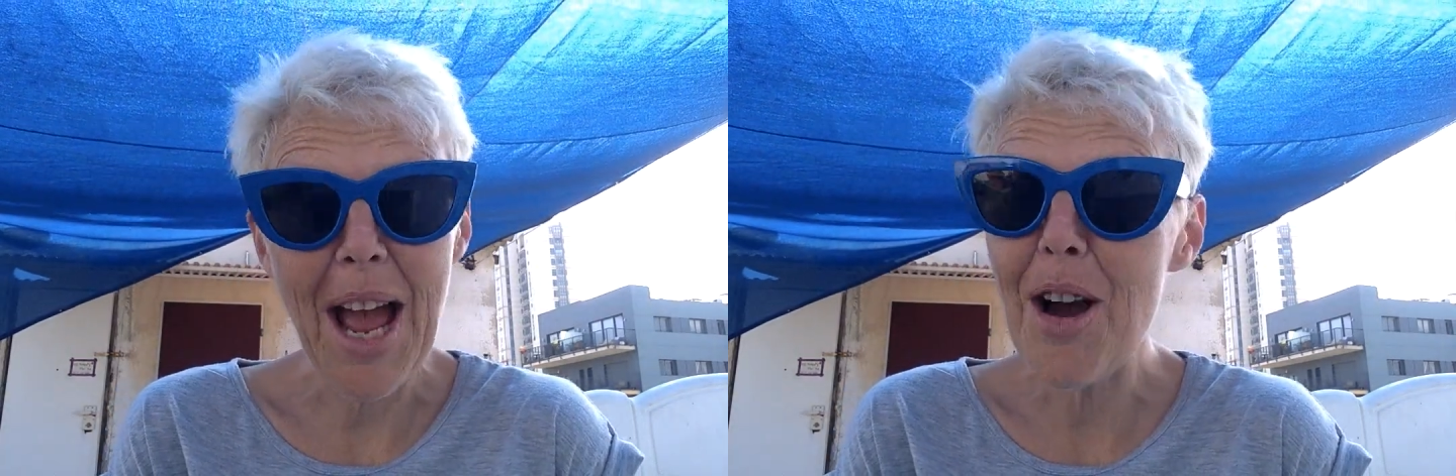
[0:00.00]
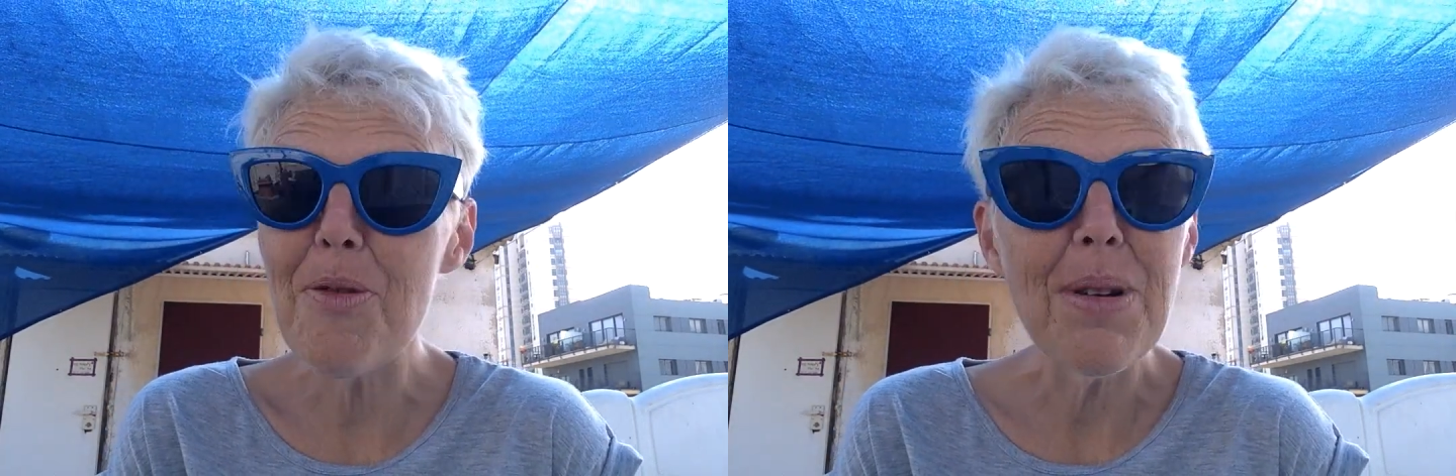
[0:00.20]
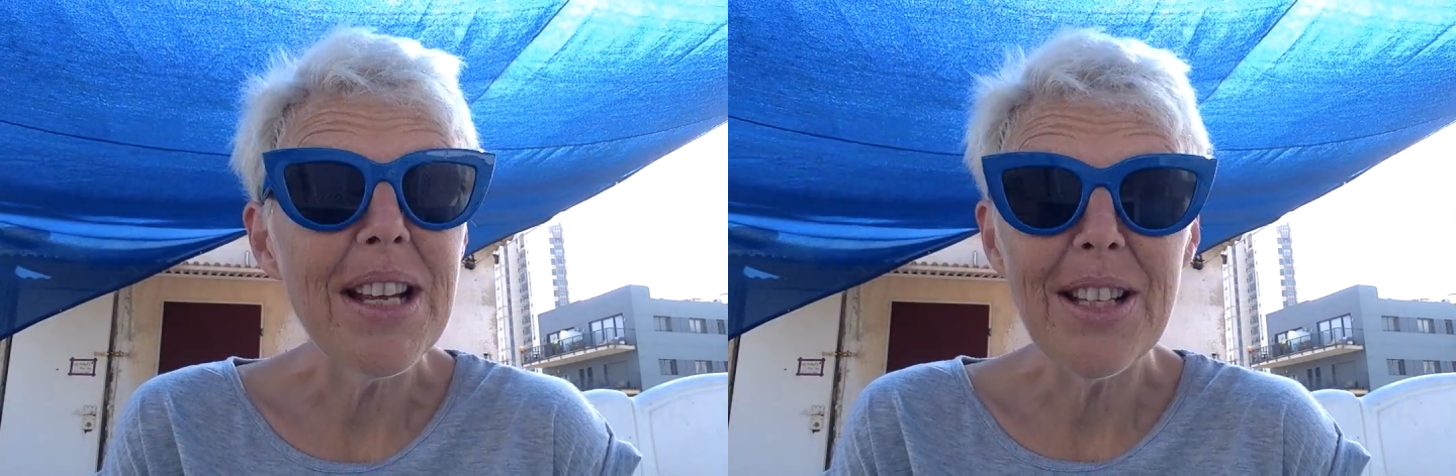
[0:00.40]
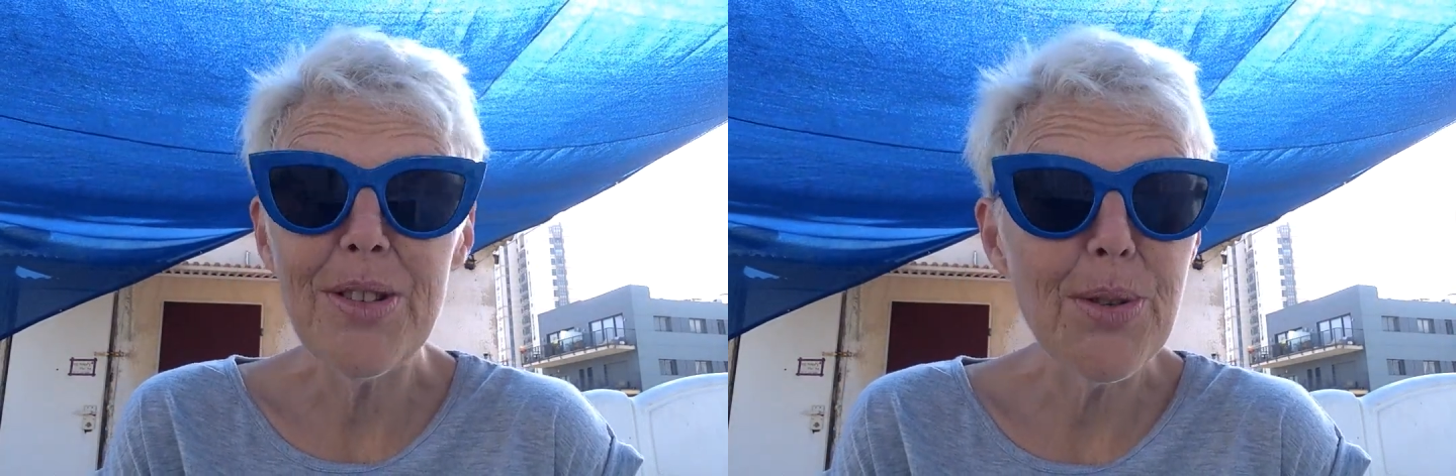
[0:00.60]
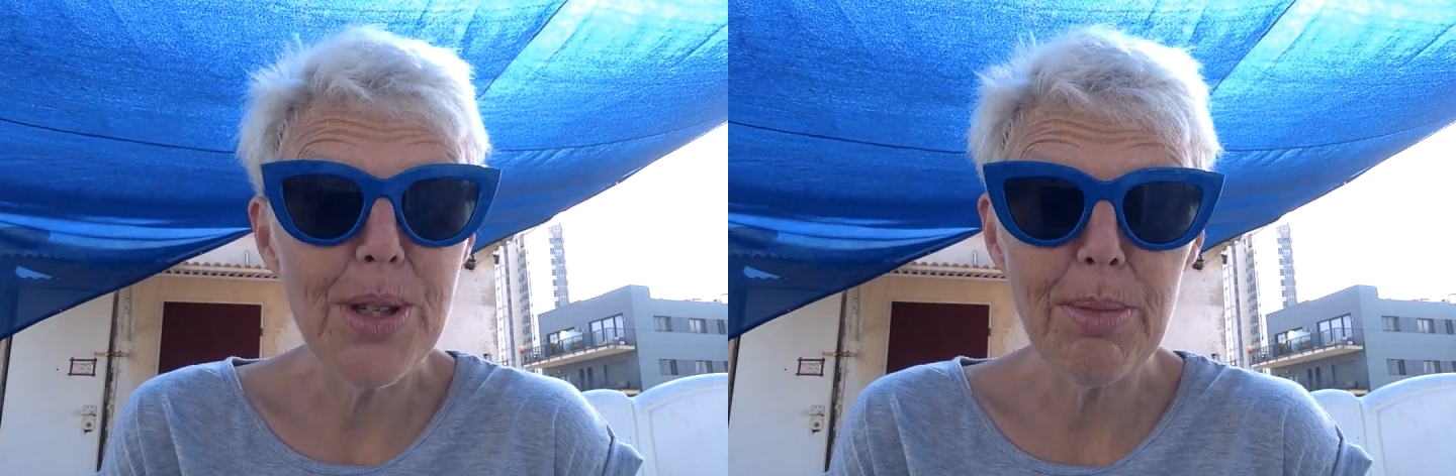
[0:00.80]
I hope
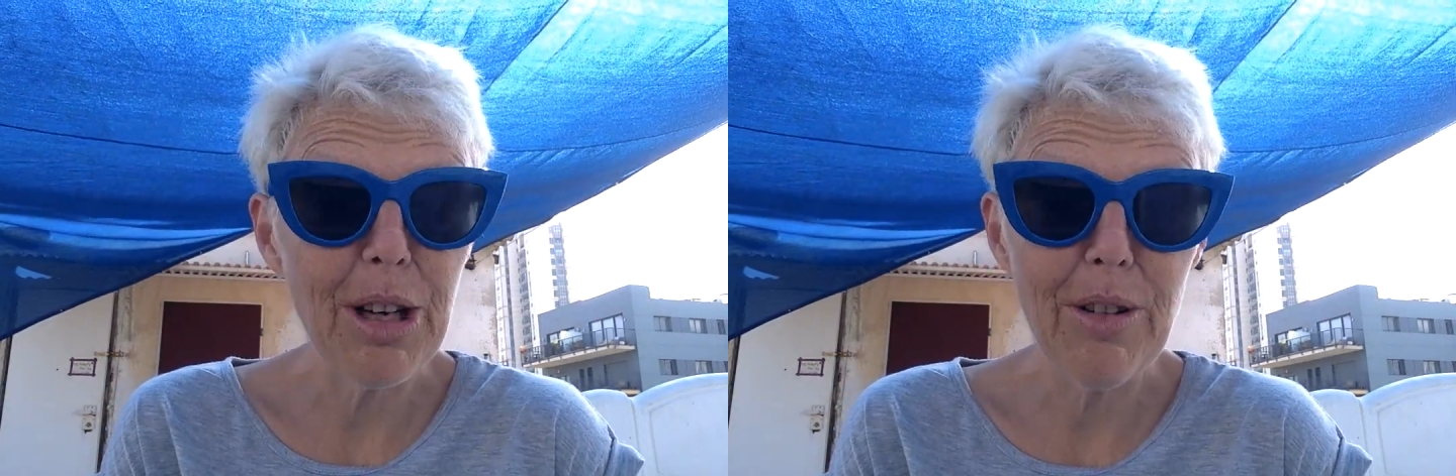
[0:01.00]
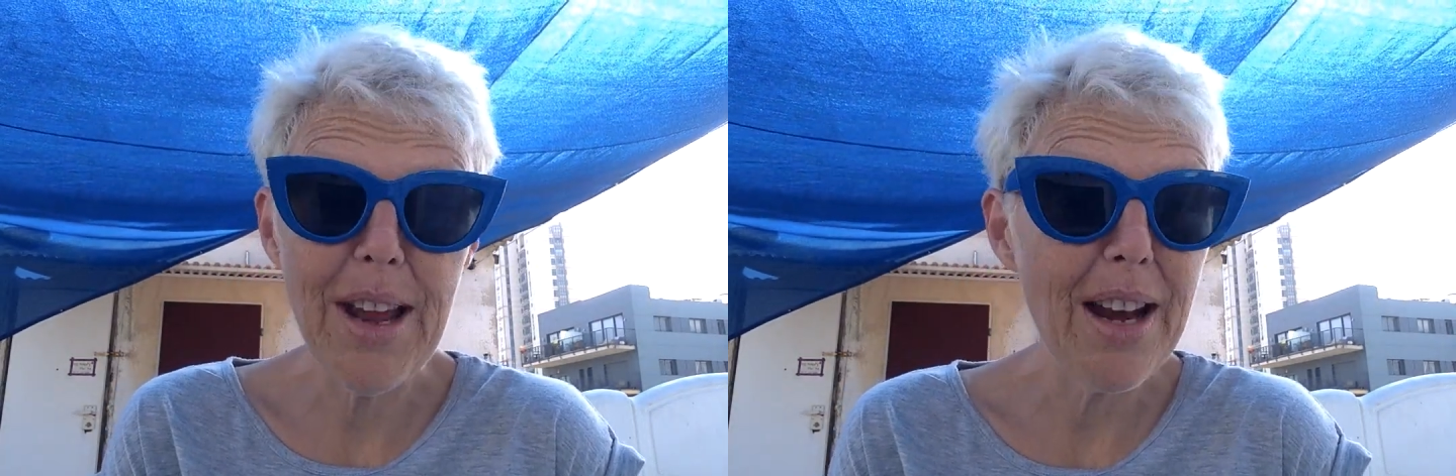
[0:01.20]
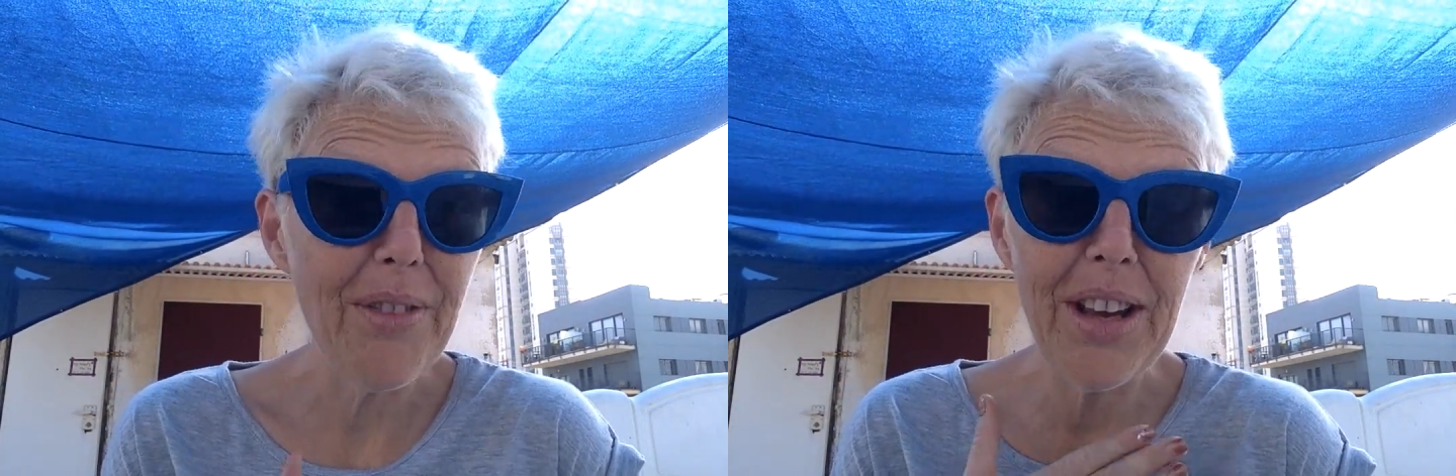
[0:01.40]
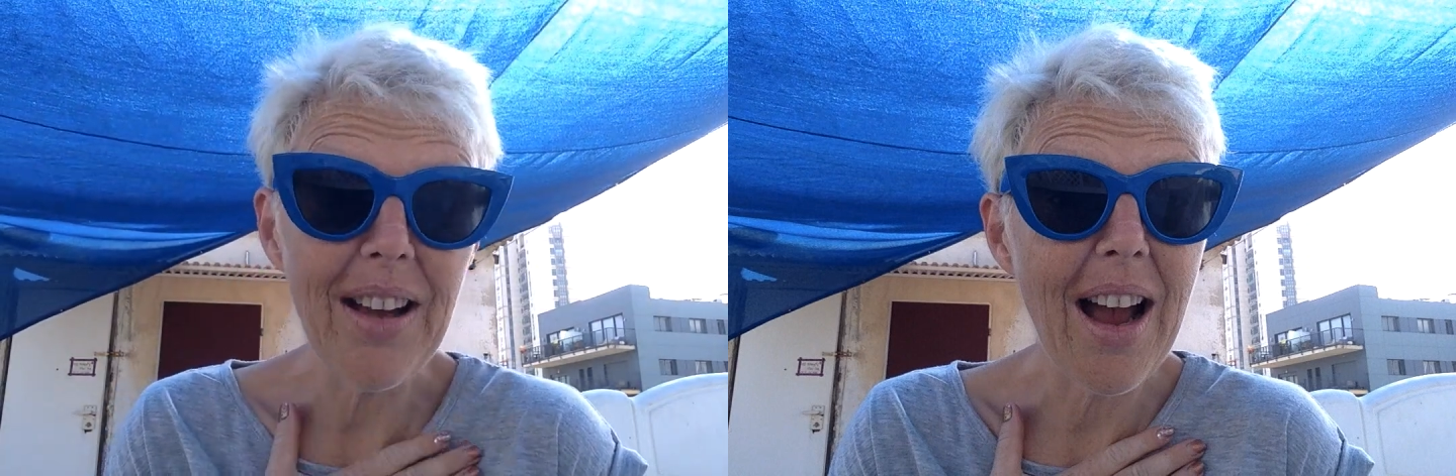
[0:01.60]
you do something creative.